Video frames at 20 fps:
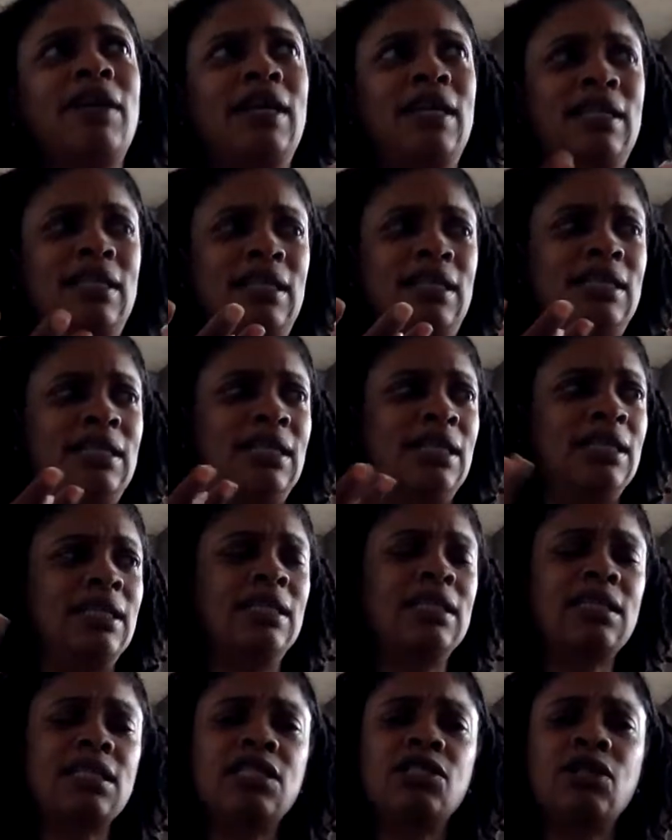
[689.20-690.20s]
and
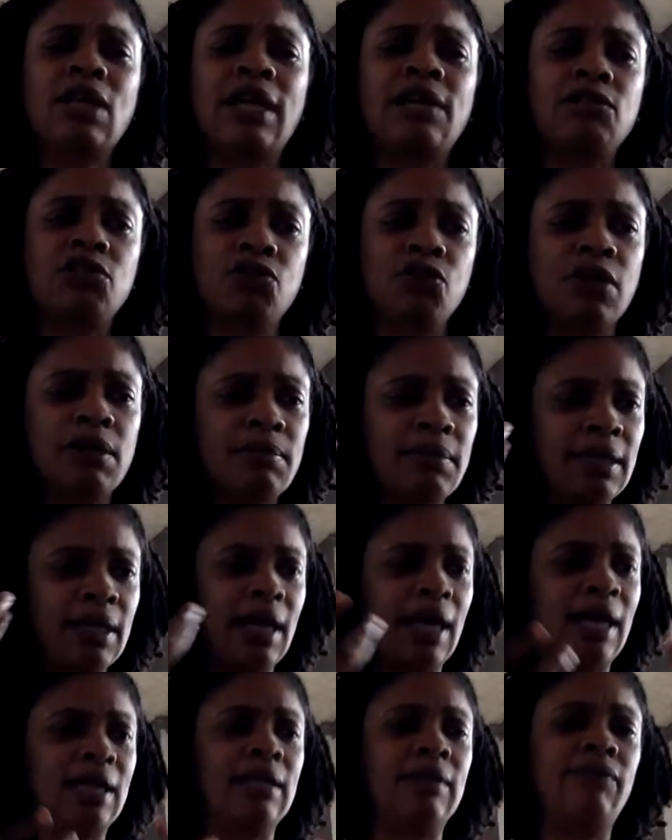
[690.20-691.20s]
get the same enjoyment
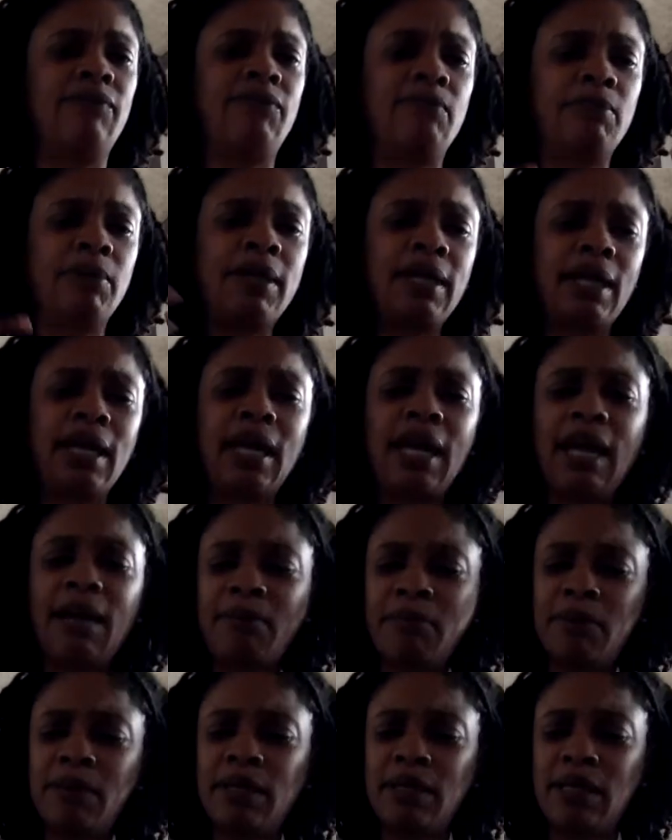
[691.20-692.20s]
out of being
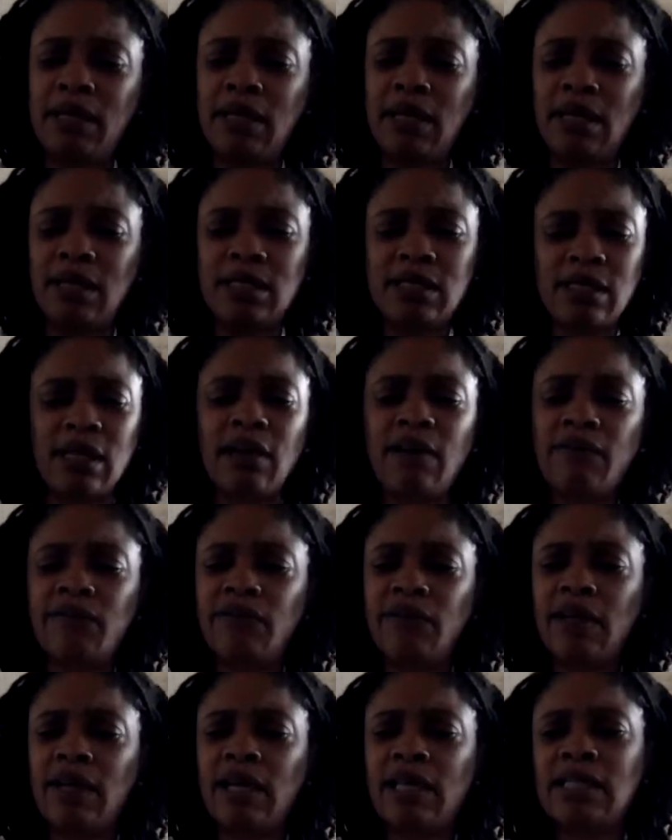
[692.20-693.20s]
happy and stuff
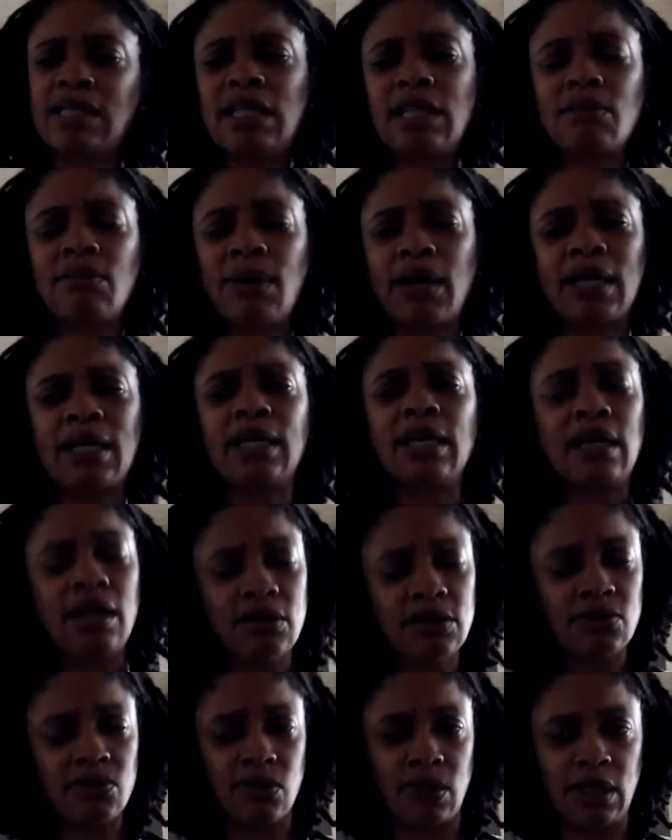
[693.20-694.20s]
as anybody
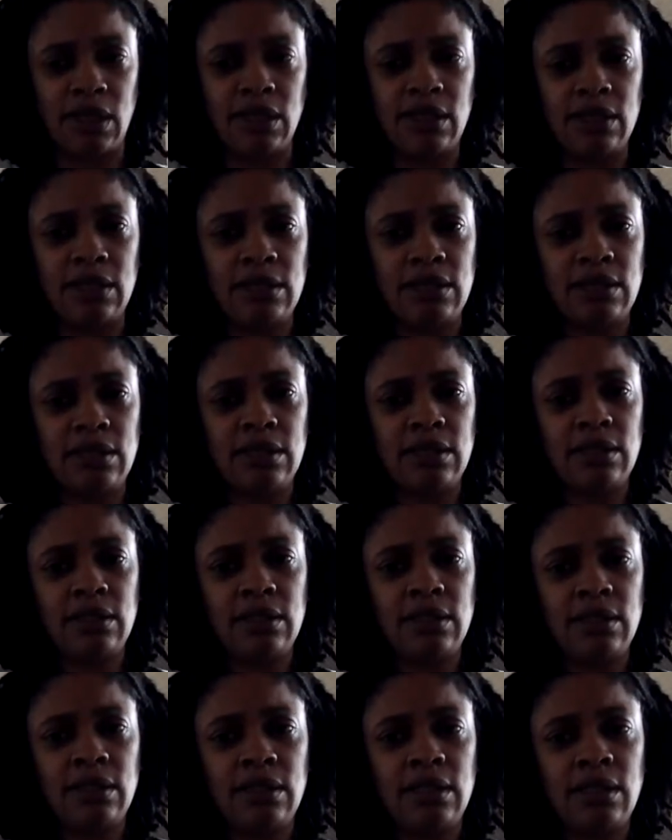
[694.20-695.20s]
else would.
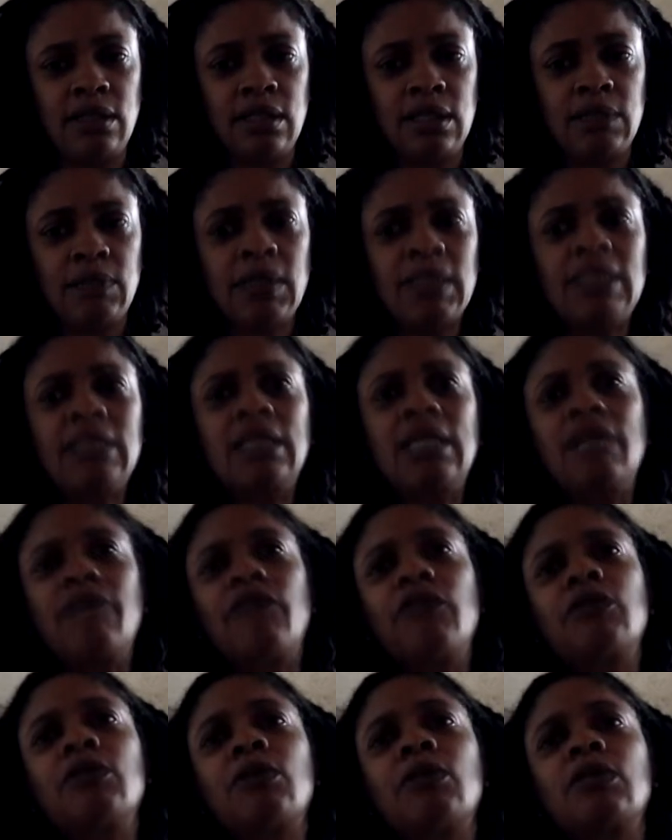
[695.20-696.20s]
Especially
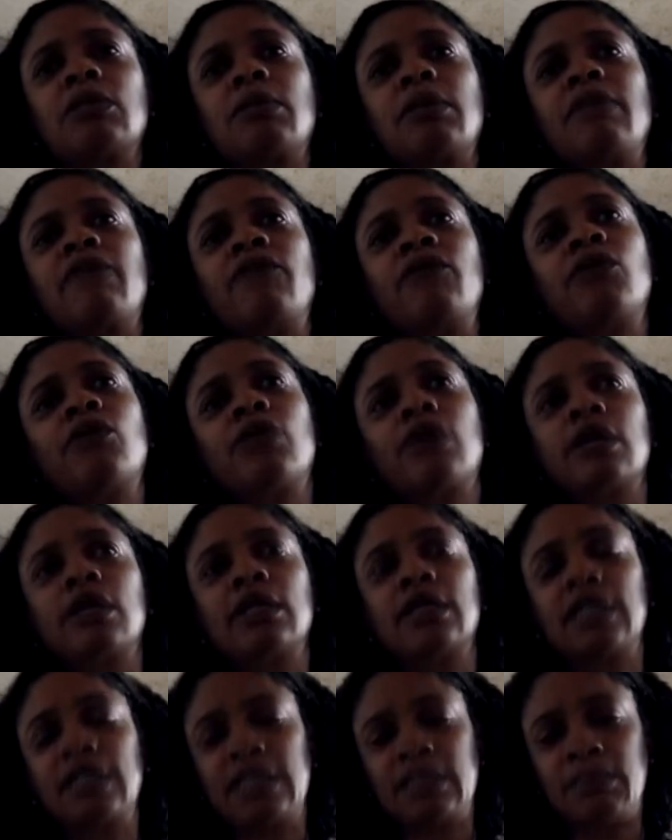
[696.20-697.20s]
if you're supposed to be
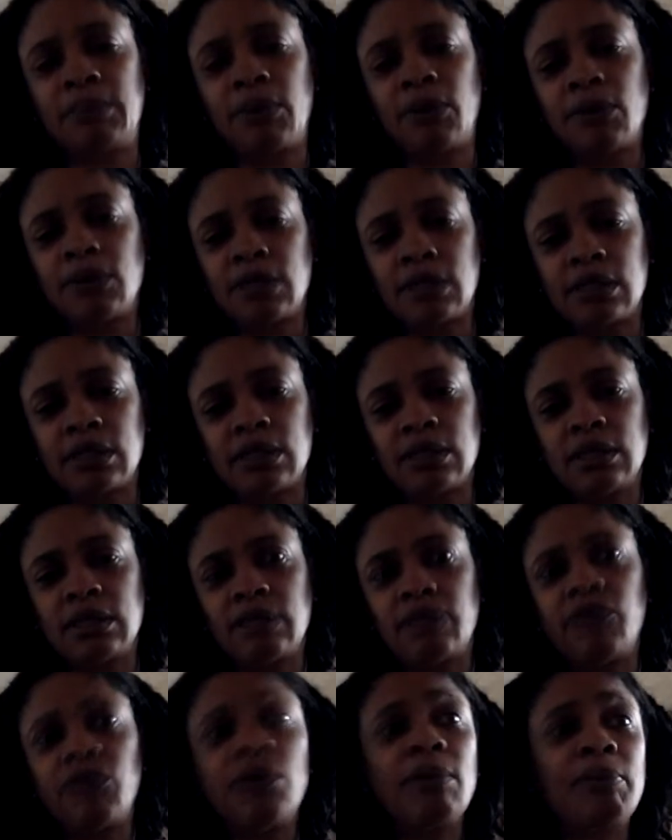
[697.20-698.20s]
for this person,
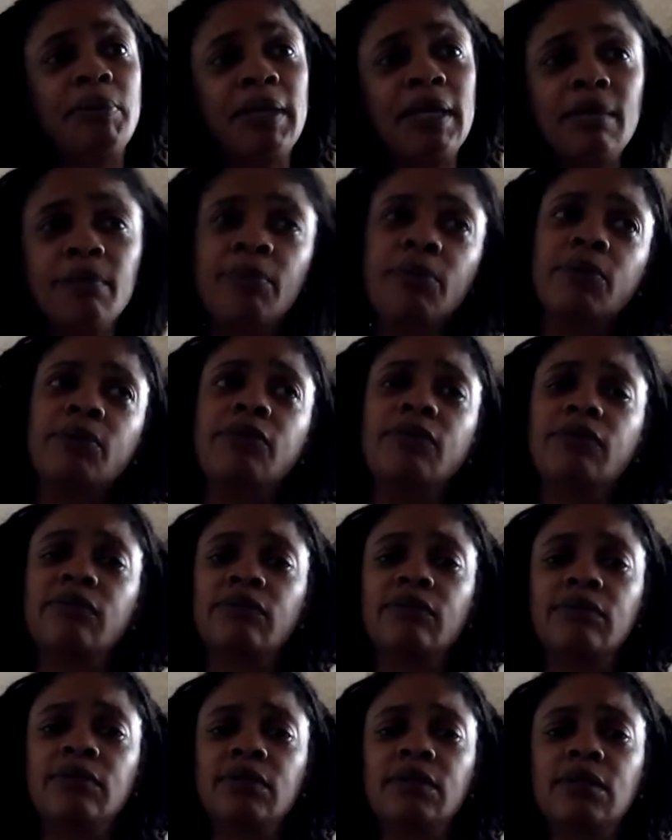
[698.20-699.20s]
for people.
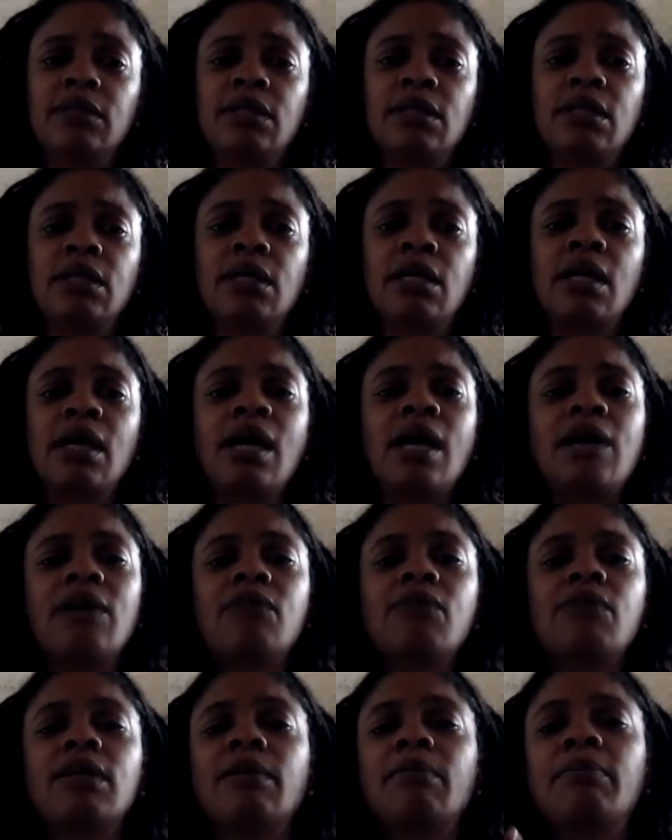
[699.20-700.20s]
I
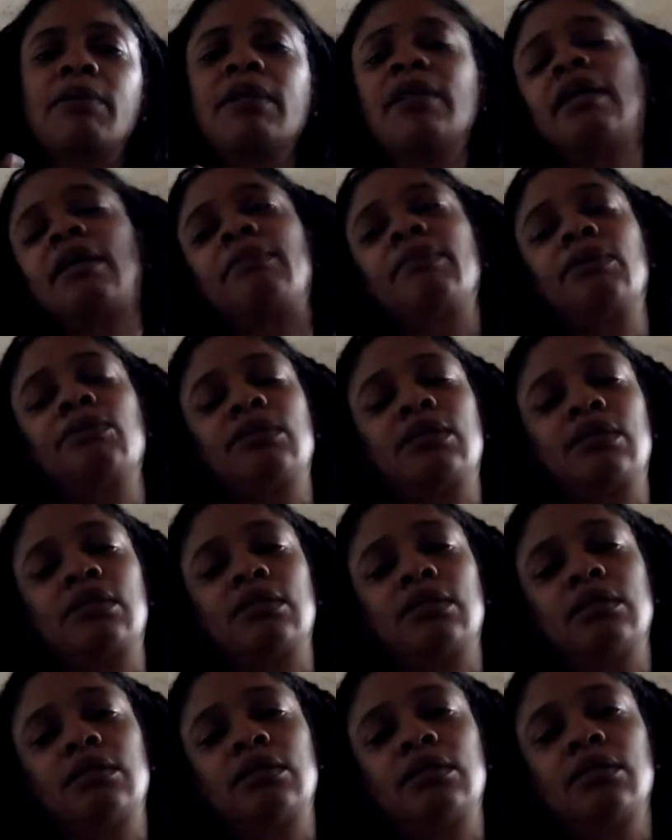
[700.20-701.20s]
don't want to be that
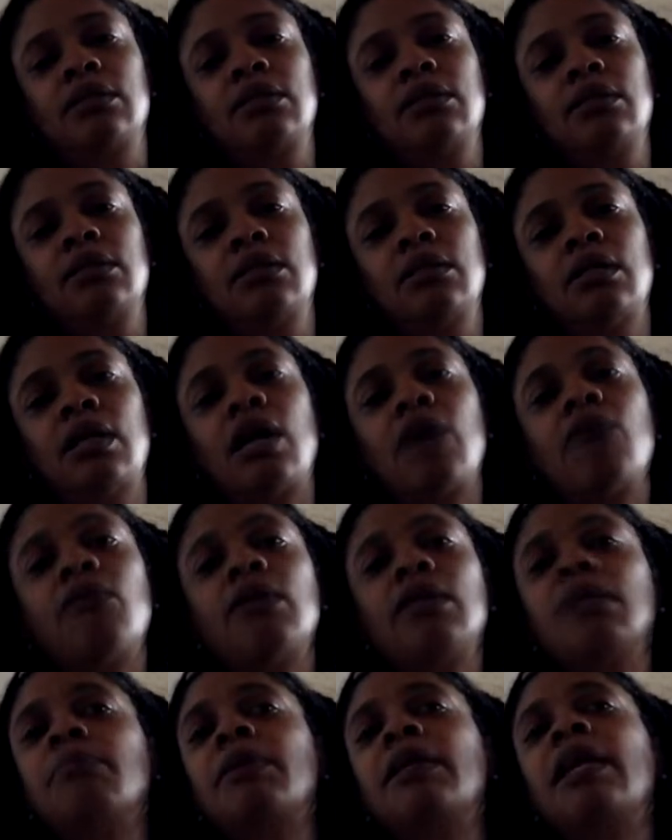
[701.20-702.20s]
person. I
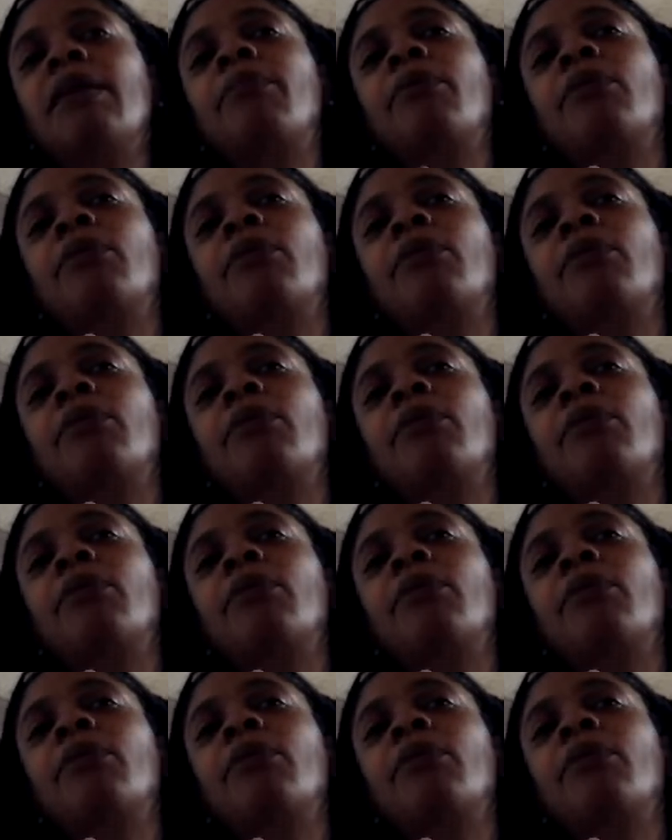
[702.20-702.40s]
want to be that